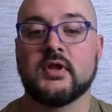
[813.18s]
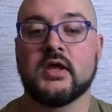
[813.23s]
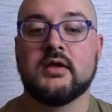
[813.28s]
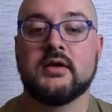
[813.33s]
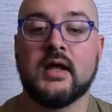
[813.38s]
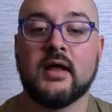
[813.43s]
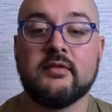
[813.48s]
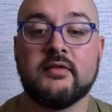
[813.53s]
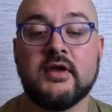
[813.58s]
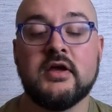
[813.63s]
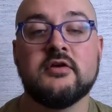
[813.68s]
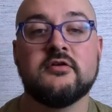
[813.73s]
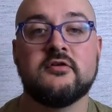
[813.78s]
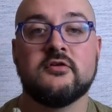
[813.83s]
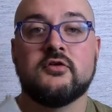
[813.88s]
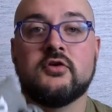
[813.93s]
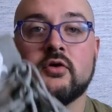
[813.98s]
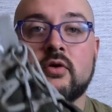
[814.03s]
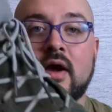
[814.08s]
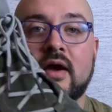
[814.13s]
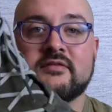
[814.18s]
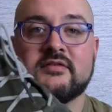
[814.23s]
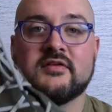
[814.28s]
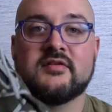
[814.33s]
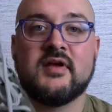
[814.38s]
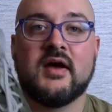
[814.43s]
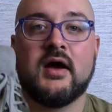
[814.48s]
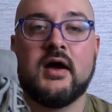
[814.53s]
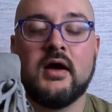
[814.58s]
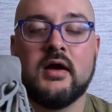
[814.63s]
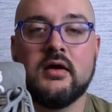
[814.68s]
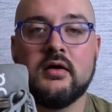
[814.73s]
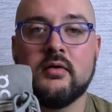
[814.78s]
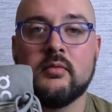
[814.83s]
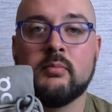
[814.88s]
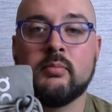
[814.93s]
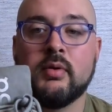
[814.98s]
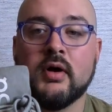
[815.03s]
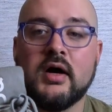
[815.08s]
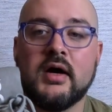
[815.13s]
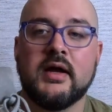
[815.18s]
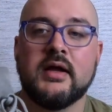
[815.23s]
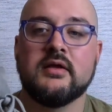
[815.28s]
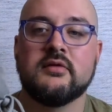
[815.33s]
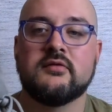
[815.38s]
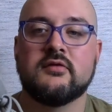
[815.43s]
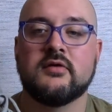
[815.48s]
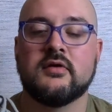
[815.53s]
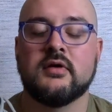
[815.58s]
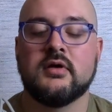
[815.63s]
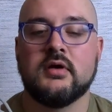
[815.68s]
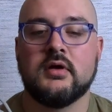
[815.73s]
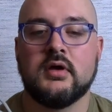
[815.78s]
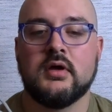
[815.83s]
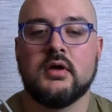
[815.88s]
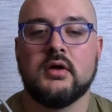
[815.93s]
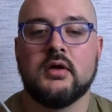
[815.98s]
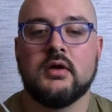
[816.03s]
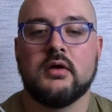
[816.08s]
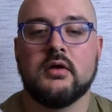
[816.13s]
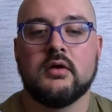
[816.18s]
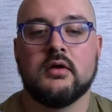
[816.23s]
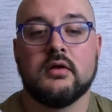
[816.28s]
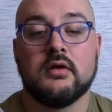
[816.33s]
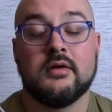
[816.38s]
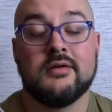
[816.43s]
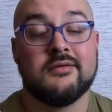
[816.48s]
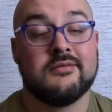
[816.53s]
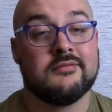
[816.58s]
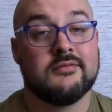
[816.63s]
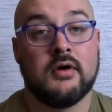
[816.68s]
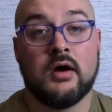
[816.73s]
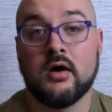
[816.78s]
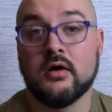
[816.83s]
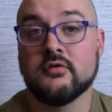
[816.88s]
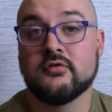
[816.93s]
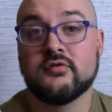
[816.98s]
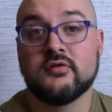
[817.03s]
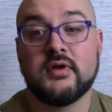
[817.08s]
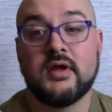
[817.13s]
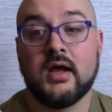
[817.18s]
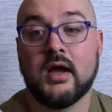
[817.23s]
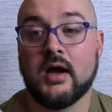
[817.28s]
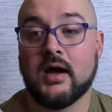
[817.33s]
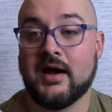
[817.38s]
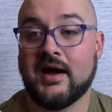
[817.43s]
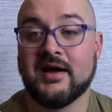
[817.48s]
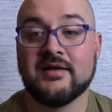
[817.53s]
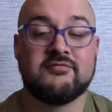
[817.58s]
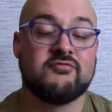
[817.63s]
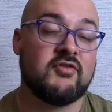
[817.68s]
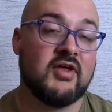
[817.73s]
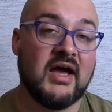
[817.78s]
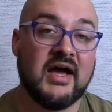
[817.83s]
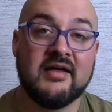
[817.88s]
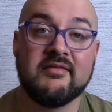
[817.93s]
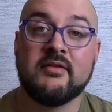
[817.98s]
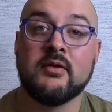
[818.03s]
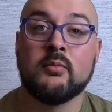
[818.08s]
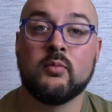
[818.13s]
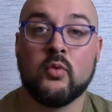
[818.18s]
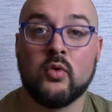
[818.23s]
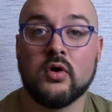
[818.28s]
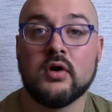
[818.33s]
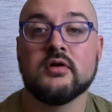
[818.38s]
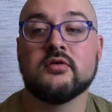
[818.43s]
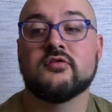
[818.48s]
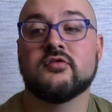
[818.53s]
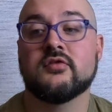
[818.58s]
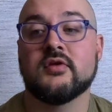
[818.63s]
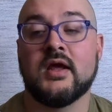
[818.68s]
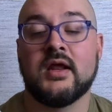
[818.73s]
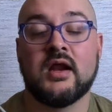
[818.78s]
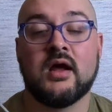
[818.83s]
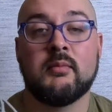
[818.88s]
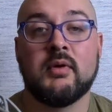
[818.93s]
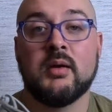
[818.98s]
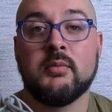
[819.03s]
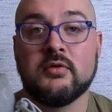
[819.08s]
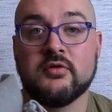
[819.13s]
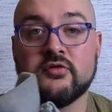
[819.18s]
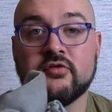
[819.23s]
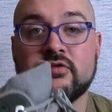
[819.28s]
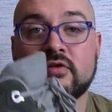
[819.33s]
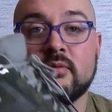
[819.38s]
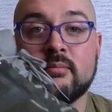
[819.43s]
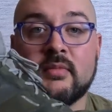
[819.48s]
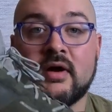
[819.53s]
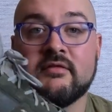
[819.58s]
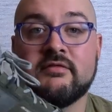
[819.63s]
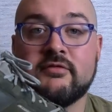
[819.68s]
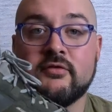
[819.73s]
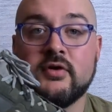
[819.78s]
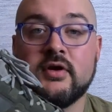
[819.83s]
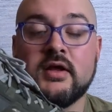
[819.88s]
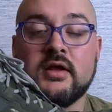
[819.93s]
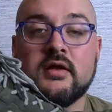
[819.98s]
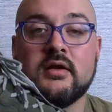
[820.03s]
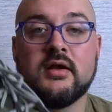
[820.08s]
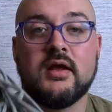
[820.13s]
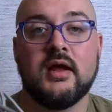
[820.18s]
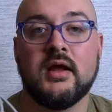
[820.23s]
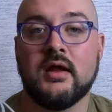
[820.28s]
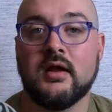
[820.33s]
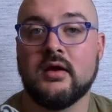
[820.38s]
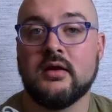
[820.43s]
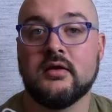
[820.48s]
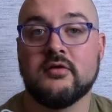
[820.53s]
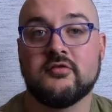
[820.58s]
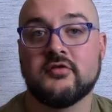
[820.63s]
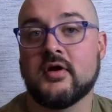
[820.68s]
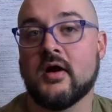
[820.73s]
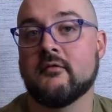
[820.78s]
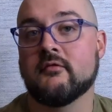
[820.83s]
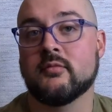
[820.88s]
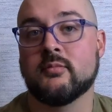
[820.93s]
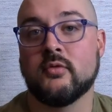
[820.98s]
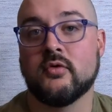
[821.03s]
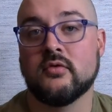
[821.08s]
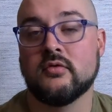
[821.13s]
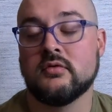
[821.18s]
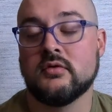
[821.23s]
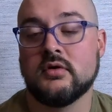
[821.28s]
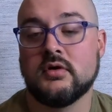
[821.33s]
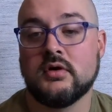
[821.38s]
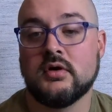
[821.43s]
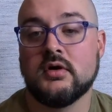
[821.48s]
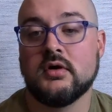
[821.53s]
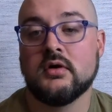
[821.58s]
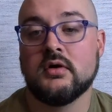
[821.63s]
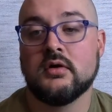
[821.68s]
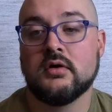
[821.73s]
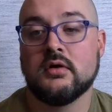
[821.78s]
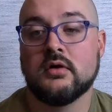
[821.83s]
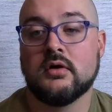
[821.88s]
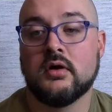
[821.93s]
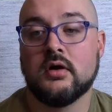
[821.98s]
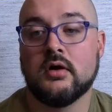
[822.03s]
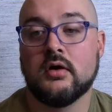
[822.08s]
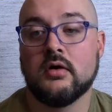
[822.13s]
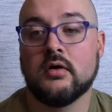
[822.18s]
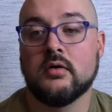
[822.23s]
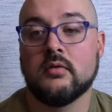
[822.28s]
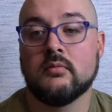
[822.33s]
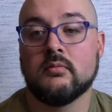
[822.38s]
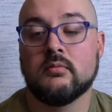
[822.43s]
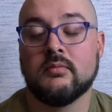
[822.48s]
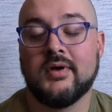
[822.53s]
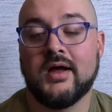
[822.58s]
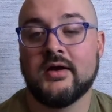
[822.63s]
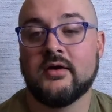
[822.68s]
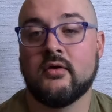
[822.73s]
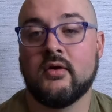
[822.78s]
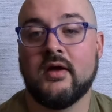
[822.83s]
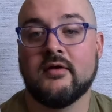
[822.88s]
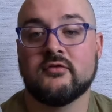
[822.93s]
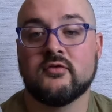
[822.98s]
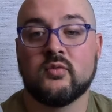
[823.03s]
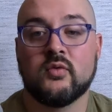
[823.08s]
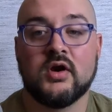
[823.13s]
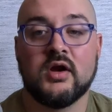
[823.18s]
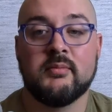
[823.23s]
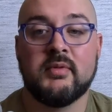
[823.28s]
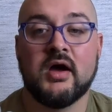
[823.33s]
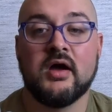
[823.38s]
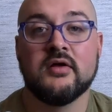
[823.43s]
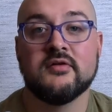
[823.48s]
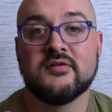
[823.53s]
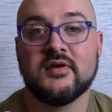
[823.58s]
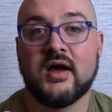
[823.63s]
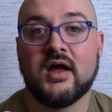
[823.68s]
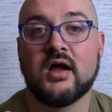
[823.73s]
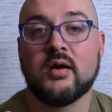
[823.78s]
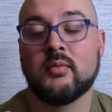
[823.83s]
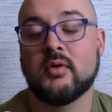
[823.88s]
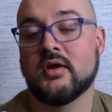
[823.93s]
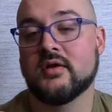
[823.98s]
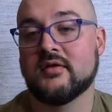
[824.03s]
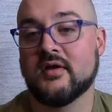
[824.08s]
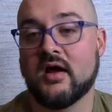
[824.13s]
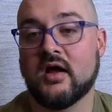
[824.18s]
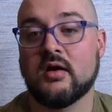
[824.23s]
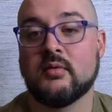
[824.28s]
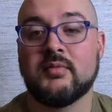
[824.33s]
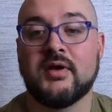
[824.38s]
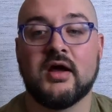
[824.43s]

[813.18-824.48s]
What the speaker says: Now these you do have to tie, but honestly, I tied them once and I'm able to slip my foot in and it's comfortable. I don't have to worry about untying them and tying them.